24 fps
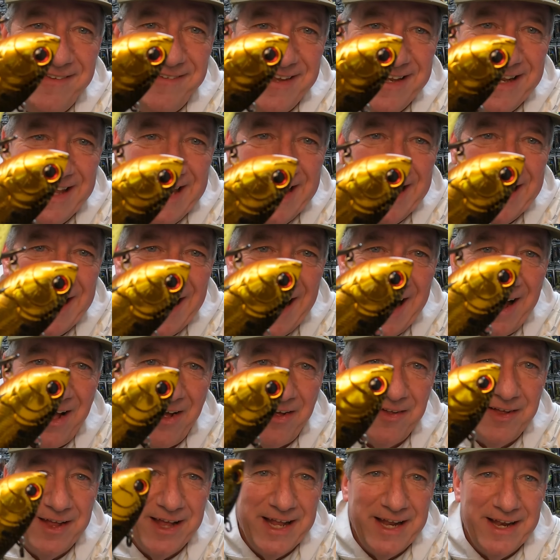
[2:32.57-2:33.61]
to get
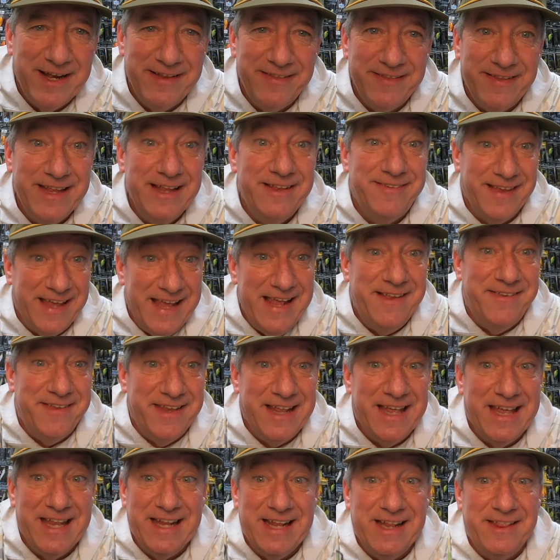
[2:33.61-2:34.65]
out, and it's easy to
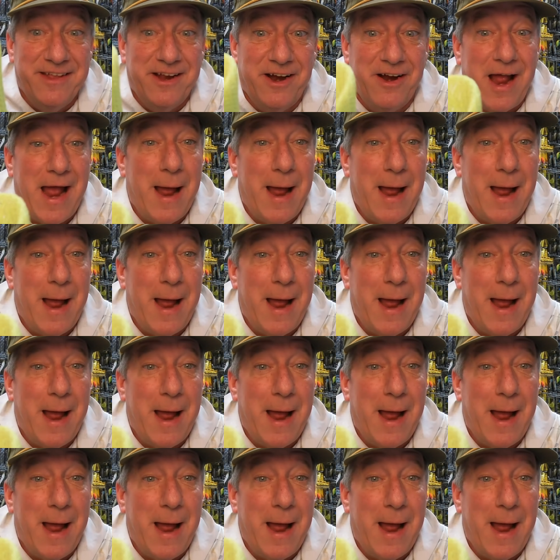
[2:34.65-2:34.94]
get in there.